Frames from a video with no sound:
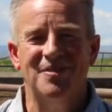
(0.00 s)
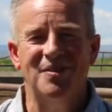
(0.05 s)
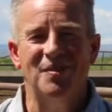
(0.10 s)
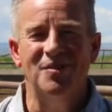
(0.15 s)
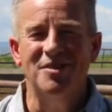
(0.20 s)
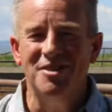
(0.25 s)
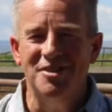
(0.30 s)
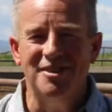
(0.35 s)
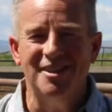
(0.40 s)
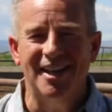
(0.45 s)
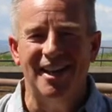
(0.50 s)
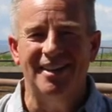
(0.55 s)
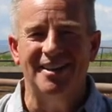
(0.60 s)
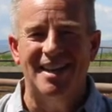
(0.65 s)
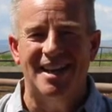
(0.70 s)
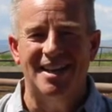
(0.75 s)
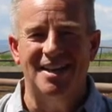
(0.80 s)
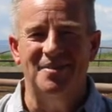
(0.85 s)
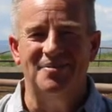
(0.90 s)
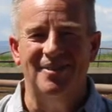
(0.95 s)
Would you stay on
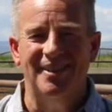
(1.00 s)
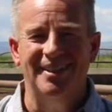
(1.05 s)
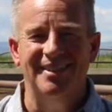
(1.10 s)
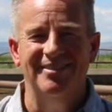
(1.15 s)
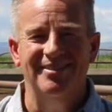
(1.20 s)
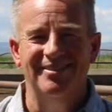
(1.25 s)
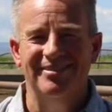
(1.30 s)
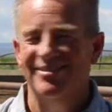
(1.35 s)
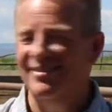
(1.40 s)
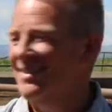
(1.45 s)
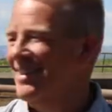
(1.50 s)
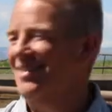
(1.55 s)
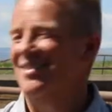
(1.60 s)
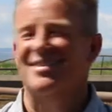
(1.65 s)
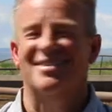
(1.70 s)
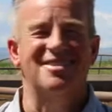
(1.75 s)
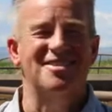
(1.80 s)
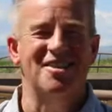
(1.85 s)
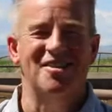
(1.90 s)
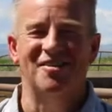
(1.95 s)
that airplane?
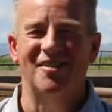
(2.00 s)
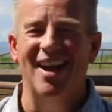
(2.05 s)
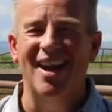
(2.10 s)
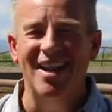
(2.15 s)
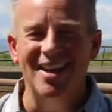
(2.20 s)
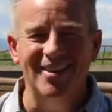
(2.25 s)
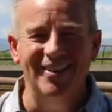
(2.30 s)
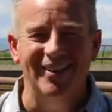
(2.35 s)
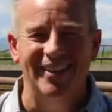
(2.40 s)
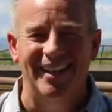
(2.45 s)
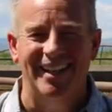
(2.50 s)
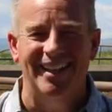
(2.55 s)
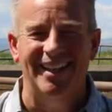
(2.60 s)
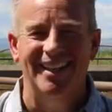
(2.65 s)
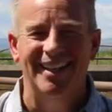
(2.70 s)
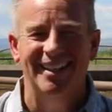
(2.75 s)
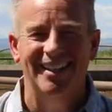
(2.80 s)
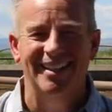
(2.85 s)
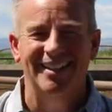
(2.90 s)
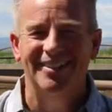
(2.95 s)
There's no way you would.
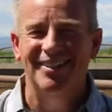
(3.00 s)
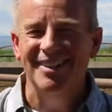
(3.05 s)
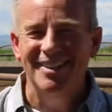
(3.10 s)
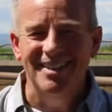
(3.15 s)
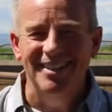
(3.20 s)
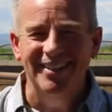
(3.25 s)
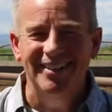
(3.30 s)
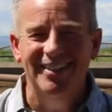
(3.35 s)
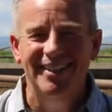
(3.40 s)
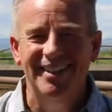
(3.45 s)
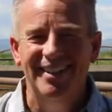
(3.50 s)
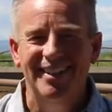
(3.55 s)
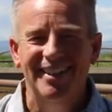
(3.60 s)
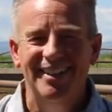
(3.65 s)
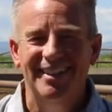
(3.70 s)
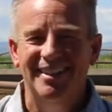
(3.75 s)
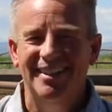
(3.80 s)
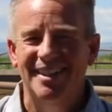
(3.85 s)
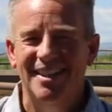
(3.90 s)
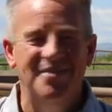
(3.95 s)
Would you?
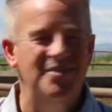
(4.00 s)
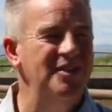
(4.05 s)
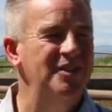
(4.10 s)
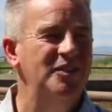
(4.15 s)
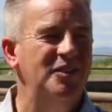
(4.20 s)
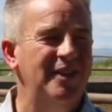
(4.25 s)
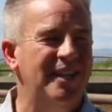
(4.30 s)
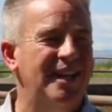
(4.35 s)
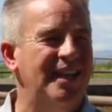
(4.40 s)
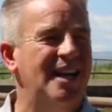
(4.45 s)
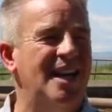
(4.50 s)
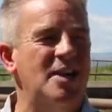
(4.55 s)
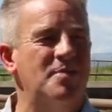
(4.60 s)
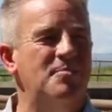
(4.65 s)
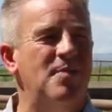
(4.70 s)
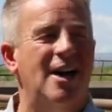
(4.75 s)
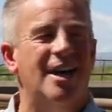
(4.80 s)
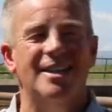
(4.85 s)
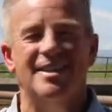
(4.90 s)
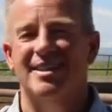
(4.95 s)
If you were getting on a
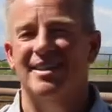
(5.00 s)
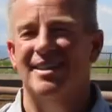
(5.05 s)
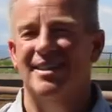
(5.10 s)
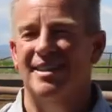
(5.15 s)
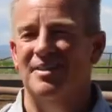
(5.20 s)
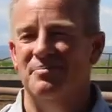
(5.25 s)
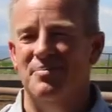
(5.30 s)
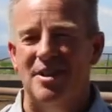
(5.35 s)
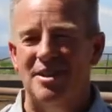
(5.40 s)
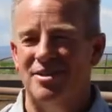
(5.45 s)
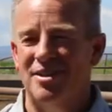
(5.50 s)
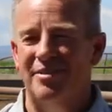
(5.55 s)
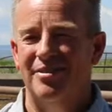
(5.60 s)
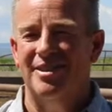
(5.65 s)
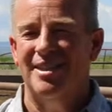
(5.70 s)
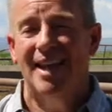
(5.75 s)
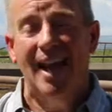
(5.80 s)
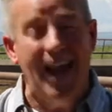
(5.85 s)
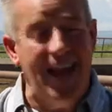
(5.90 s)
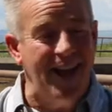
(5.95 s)
bus and the bus driver
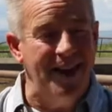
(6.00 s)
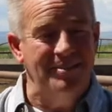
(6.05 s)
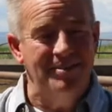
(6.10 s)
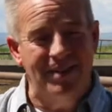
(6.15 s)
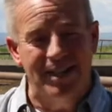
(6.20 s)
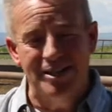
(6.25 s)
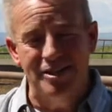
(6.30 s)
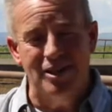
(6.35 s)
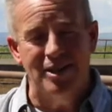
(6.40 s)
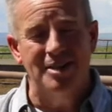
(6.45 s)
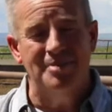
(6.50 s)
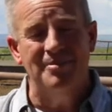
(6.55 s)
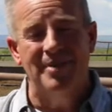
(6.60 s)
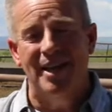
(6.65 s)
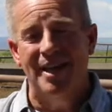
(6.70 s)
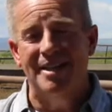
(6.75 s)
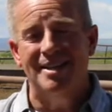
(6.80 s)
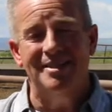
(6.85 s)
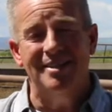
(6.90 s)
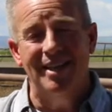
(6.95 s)
said, hey, I'm glad you're on our
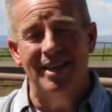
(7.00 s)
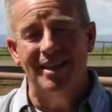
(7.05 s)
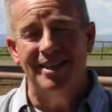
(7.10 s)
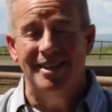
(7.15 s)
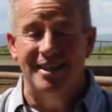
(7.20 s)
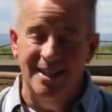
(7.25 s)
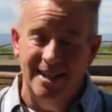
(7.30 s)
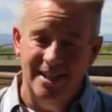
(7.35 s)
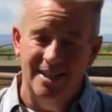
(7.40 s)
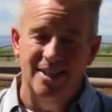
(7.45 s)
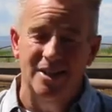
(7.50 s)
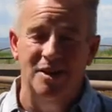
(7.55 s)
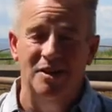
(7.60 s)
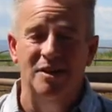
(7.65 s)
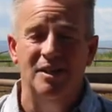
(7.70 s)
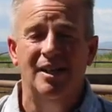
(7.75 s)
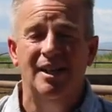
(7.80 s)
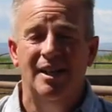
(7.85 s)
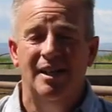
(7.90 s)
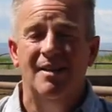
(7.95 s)
bus, uh, you need to
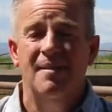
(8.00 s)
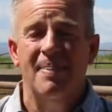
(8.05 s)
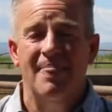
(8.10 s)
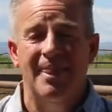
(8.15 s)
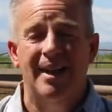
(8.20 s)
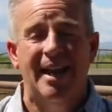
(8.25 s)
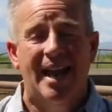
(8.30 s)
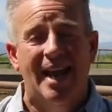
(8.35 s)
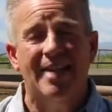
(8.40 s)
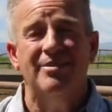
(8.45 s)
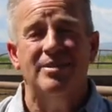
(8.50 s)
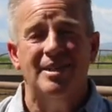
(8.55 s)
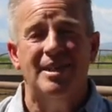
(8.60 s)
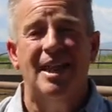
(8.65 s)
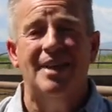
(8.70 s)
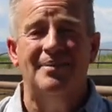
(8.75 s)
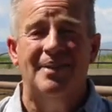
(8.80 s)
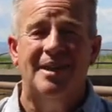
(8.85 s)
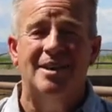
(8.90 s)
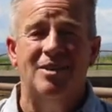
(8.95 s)
know that half the
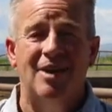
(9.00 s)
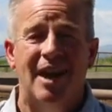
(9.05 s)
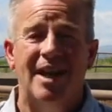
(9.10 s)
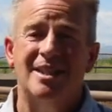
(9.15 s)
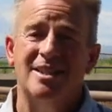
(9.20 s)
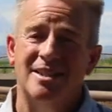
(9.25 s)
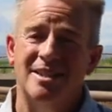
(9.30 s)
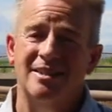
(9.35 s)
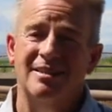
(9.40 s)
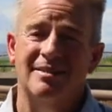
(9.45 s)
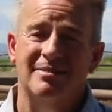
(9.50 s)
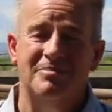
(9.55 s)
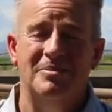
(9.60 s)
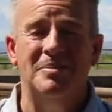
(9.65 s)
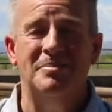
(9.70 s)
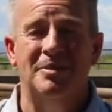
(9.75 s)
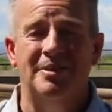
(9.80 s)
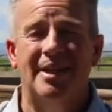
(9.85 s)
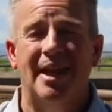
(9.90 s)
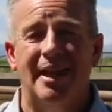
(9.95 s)
time I crash and
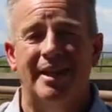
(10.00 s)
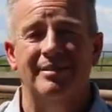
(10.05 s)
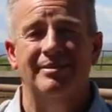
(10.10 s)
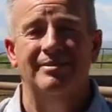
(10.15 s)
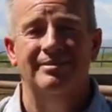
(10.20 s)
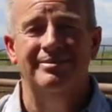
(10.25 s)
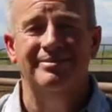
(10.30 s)
people die.